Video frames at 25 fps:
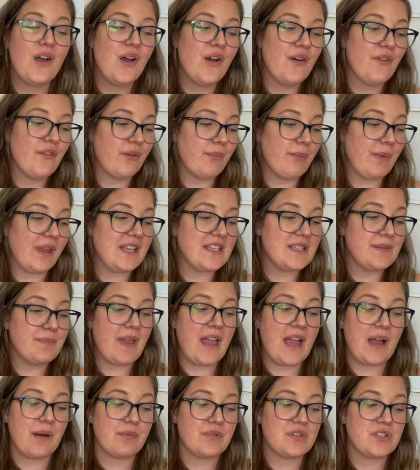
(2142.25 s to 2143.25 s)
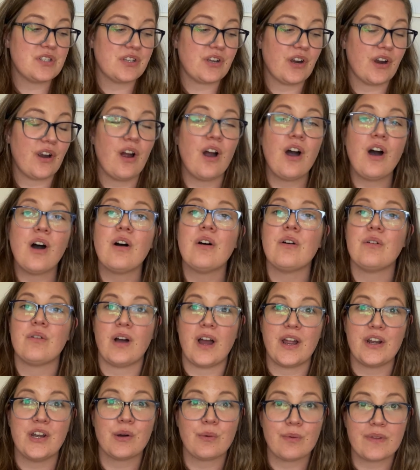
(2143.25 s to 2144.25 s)
for me to be able to go, oh, I
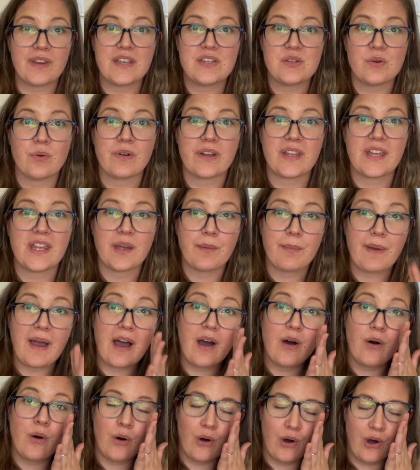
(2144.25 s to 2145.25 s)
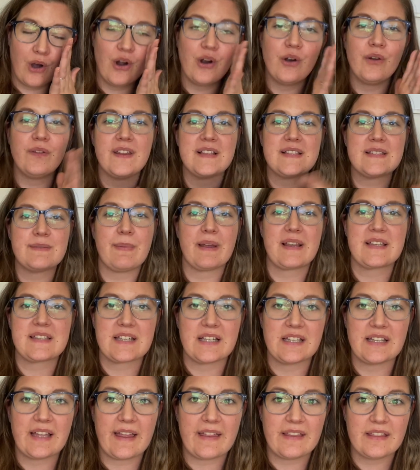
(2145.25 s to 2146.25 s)
know what they're talking about, or oh, this makes it
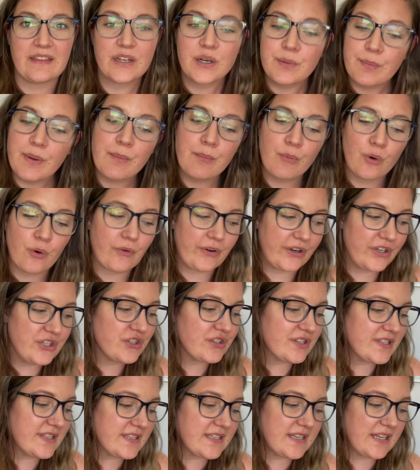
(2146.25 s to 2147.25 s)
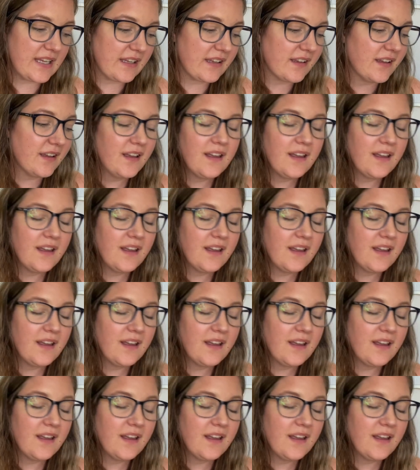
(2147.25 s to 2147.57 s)
a little bit more interesting.